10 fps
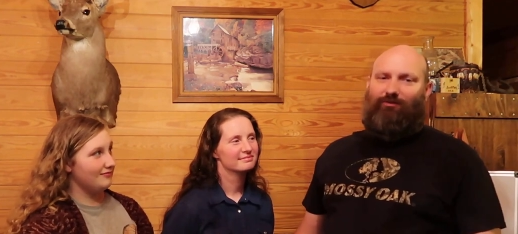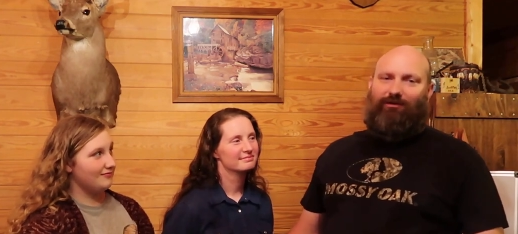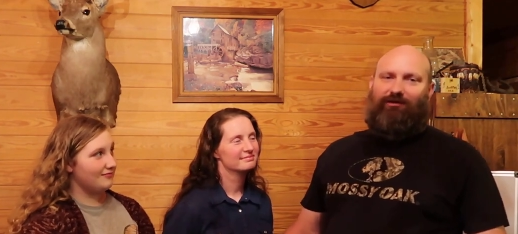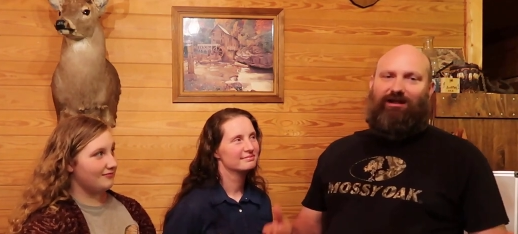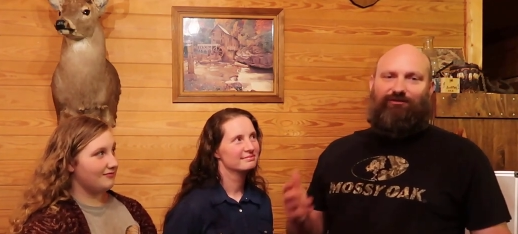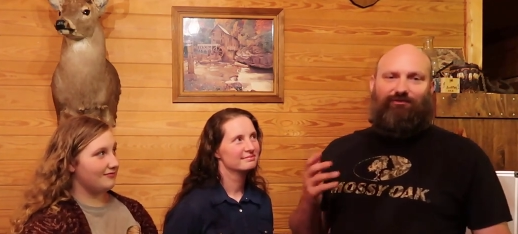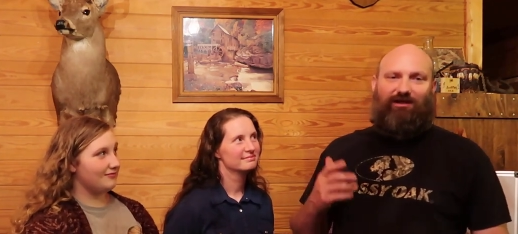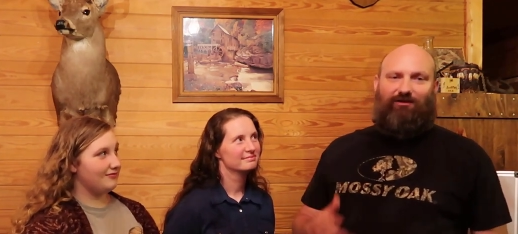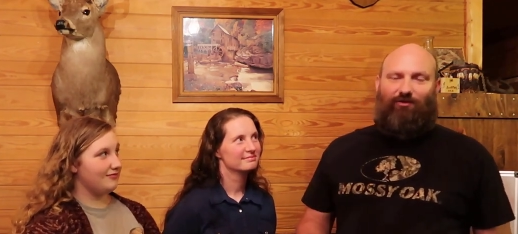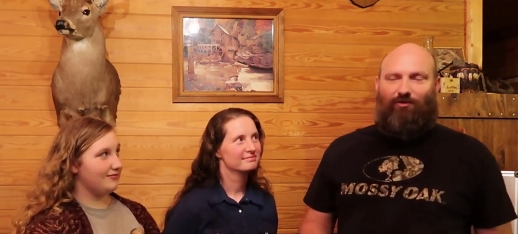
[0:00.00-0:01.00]
Speaker 1: of water out,
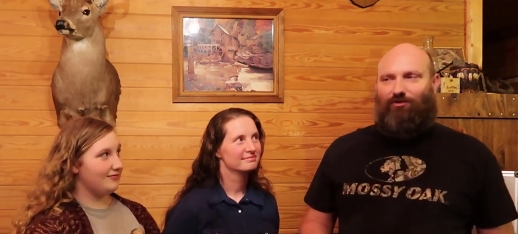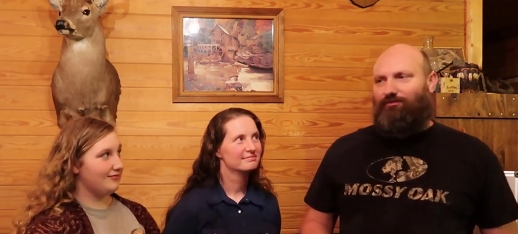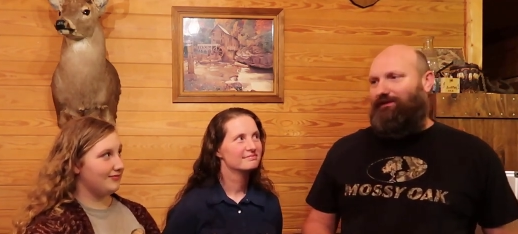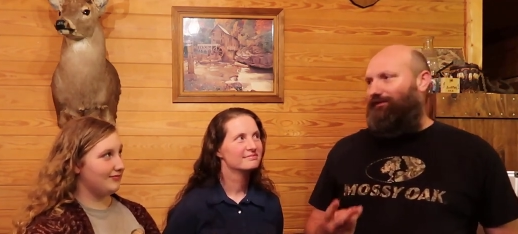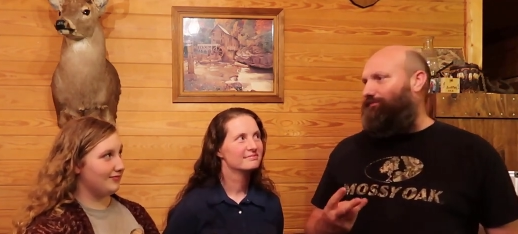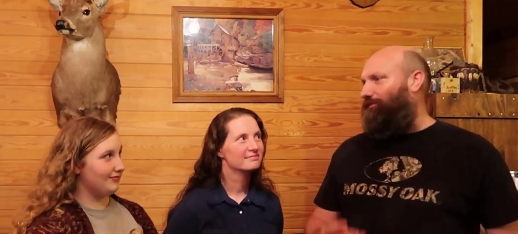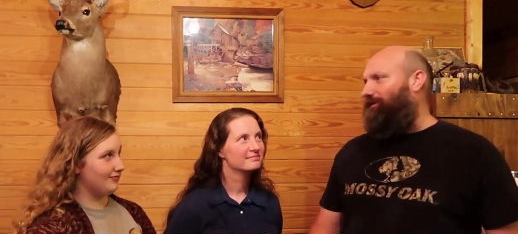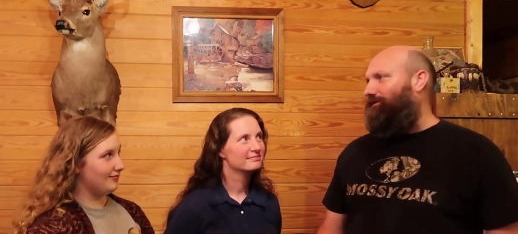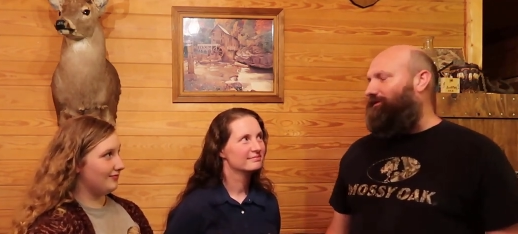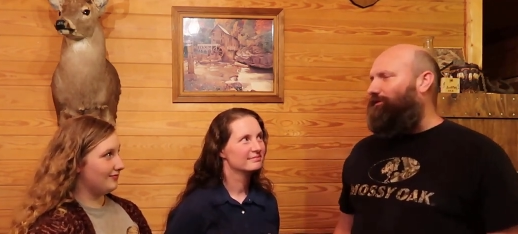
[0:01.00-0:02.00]
drain the oil about
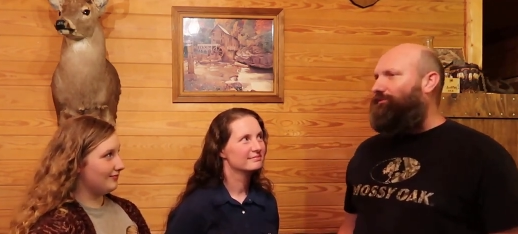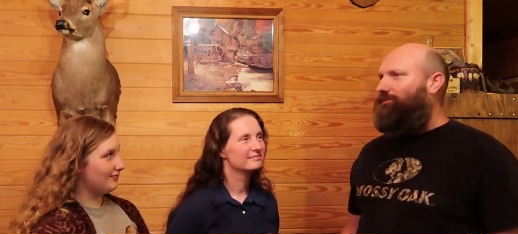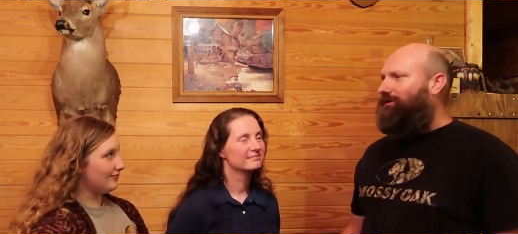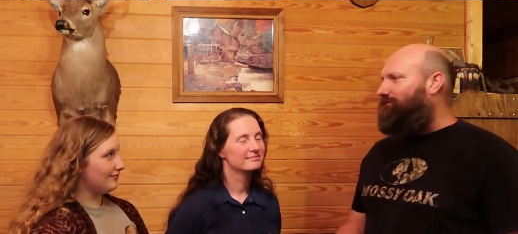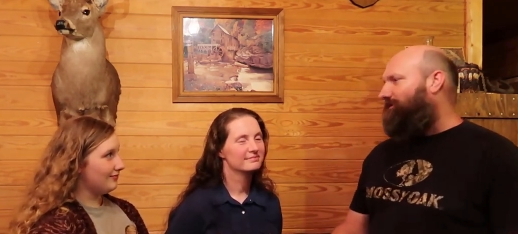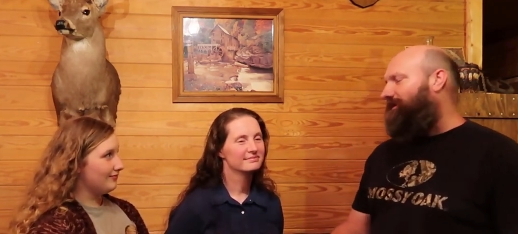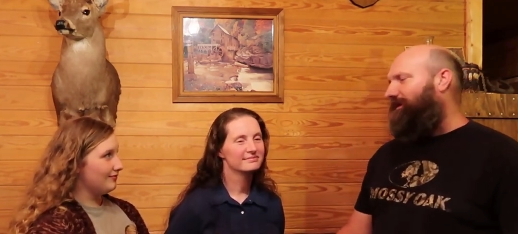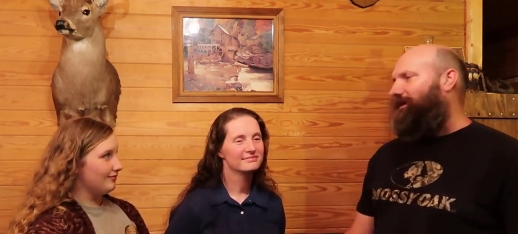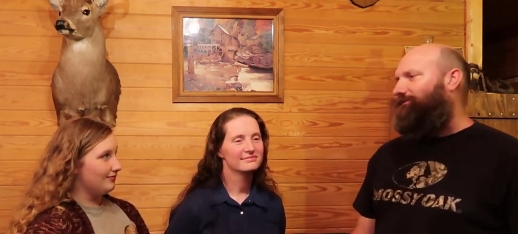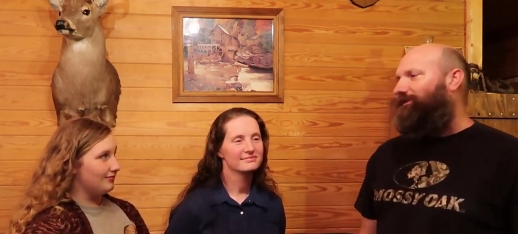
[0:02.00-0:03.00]
three, two, three different
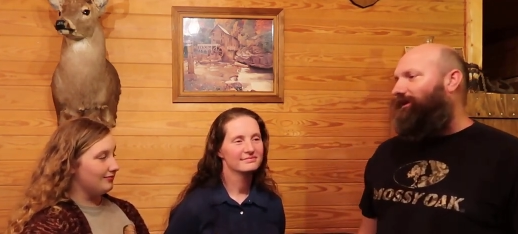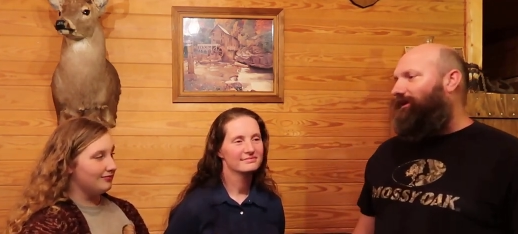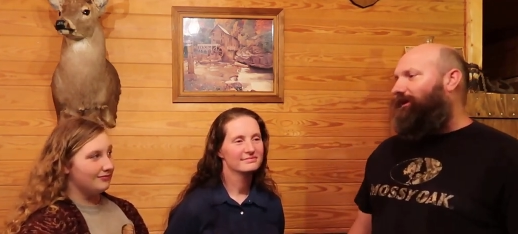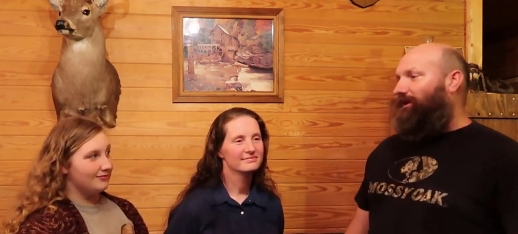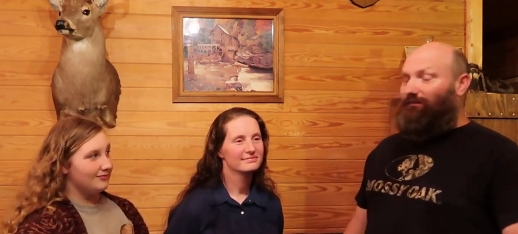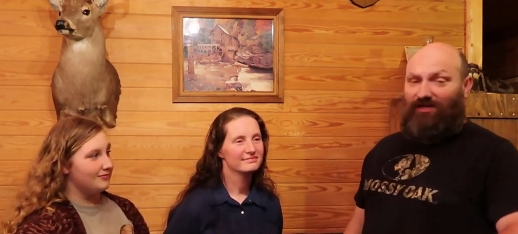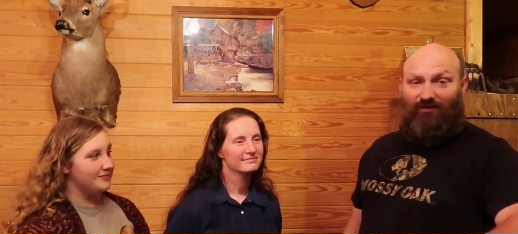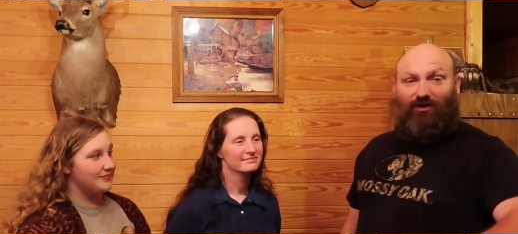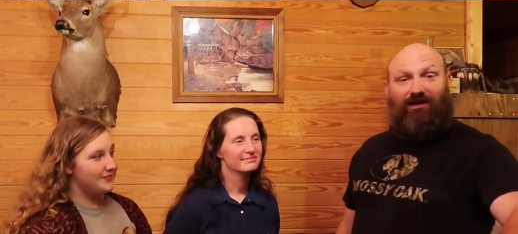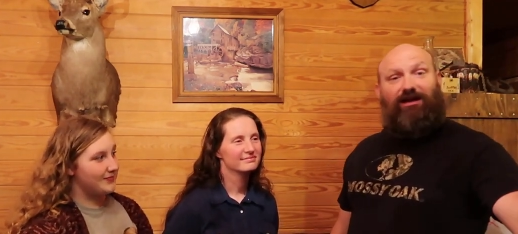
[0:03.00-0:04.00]
times. But
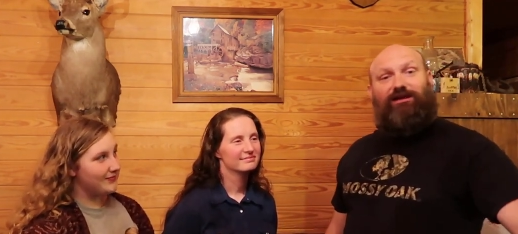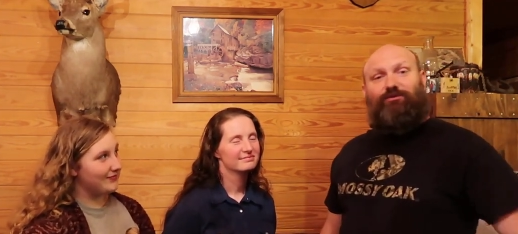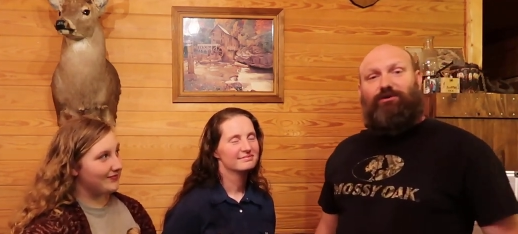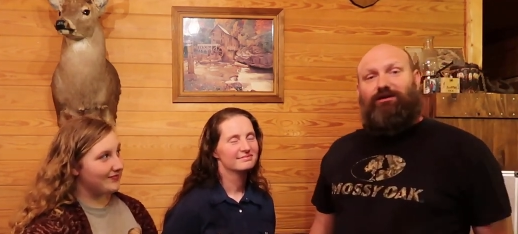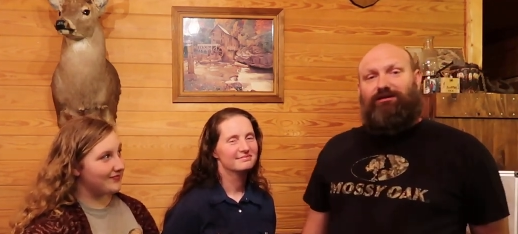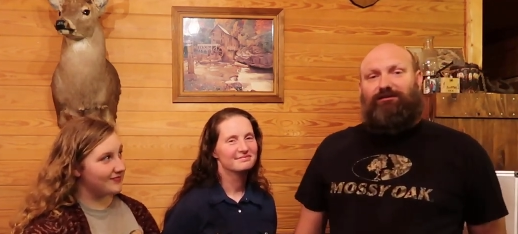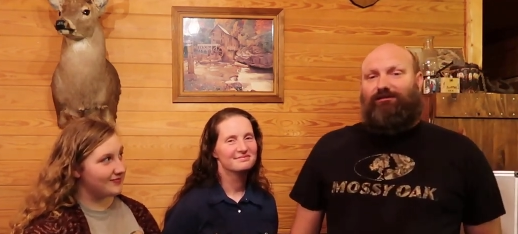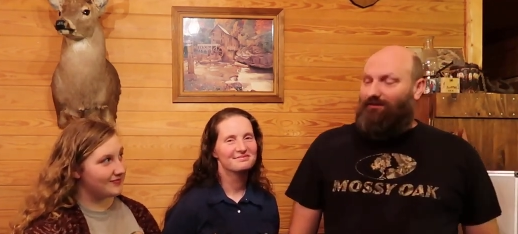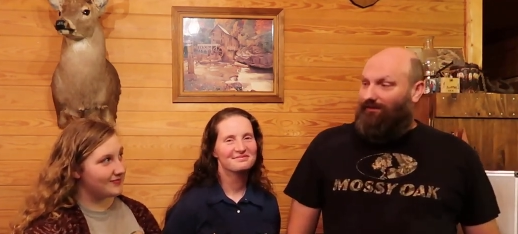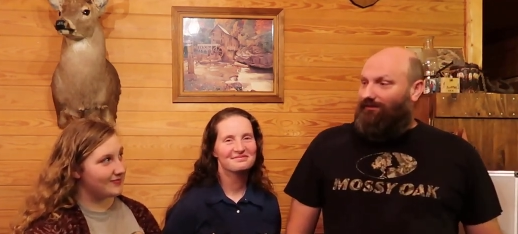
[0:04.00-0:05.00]
anyway, I got it
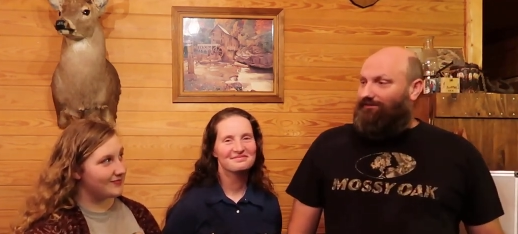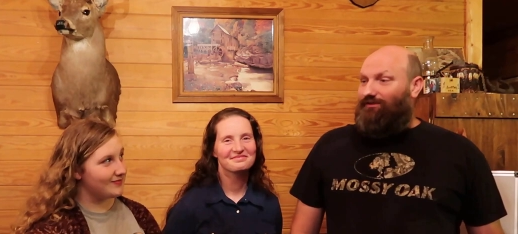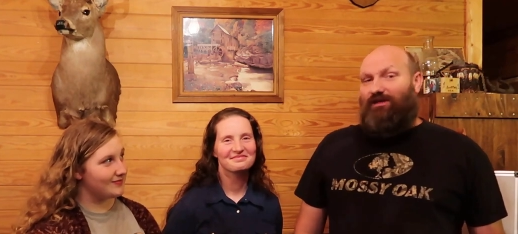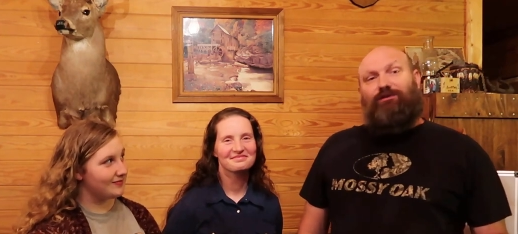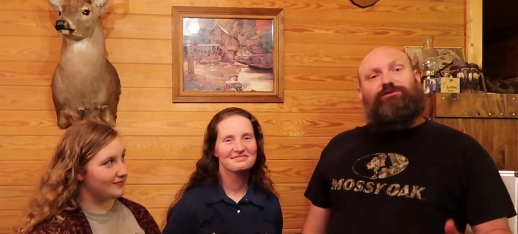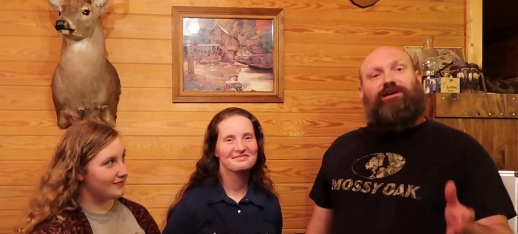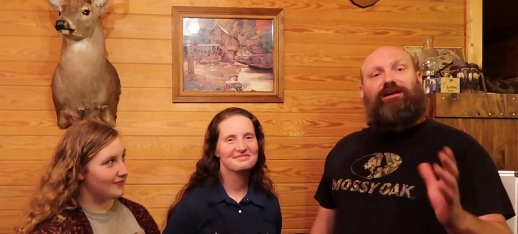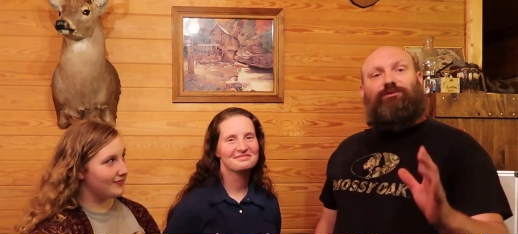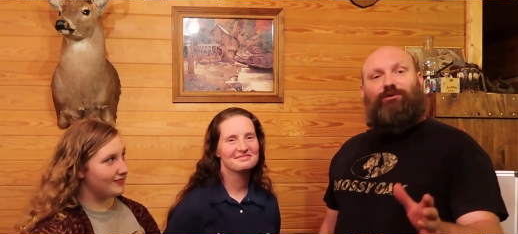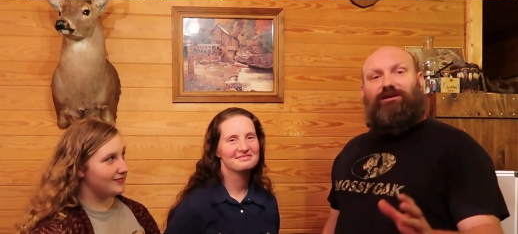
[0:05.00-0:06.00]
running. So that was an
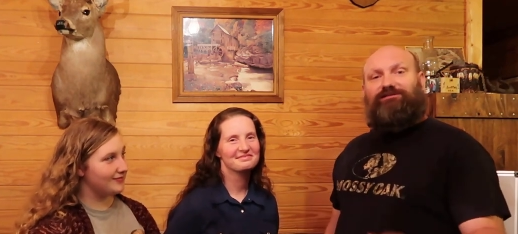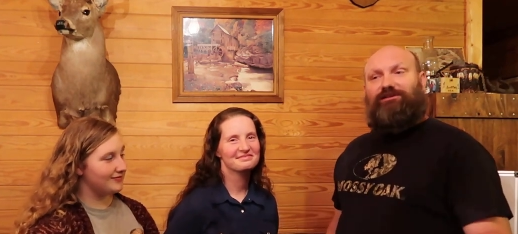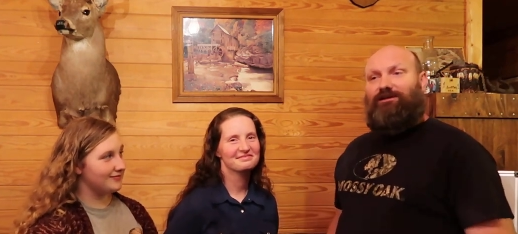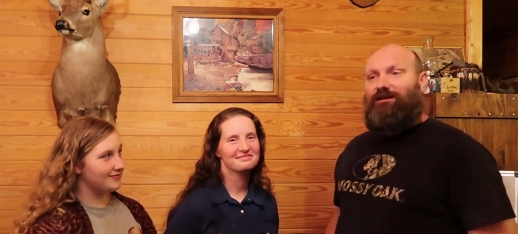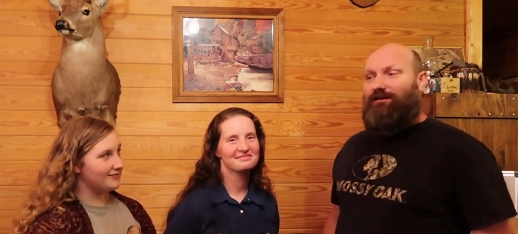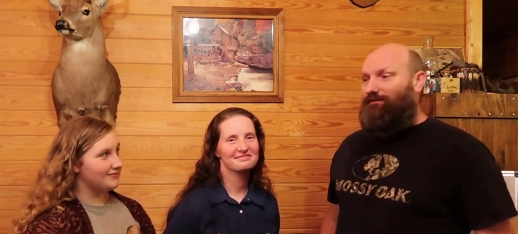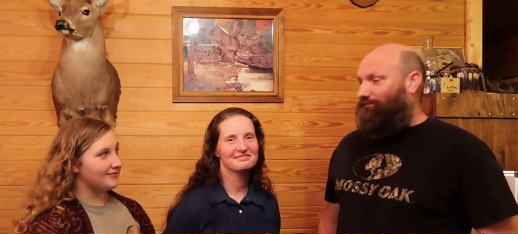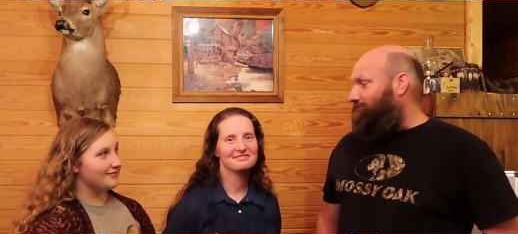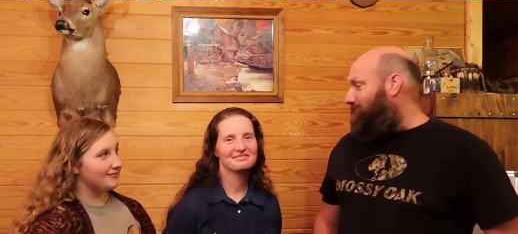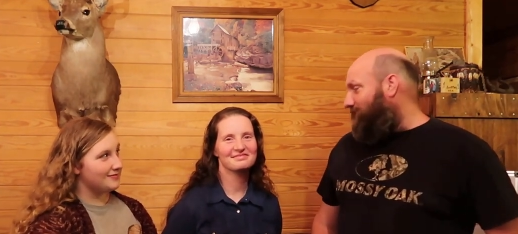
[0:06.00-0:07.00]
interesting uh,
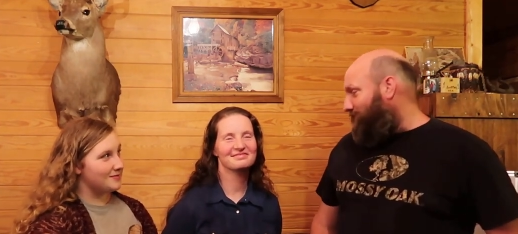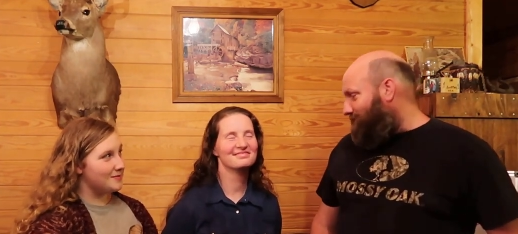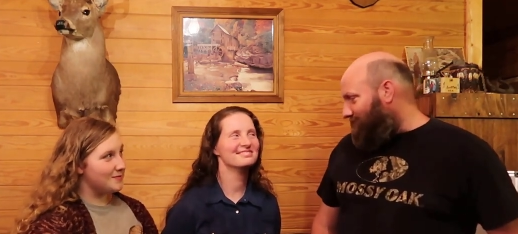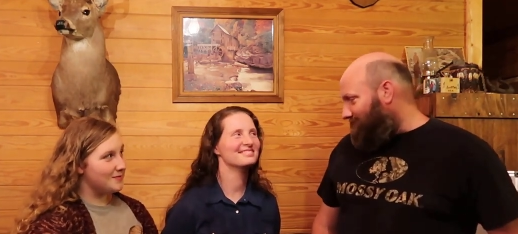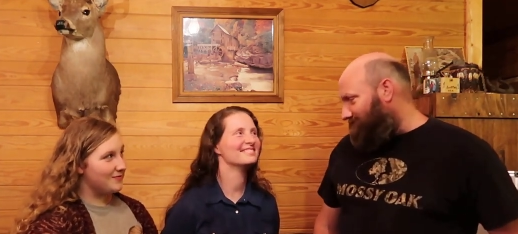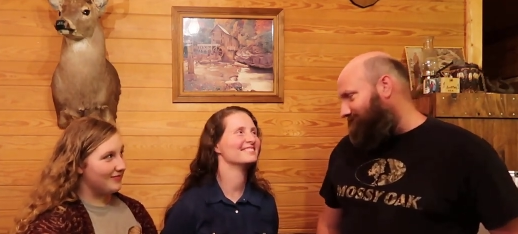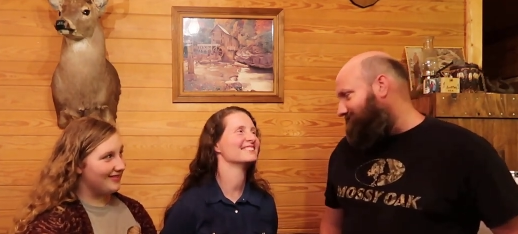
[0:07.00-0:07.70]
blooper.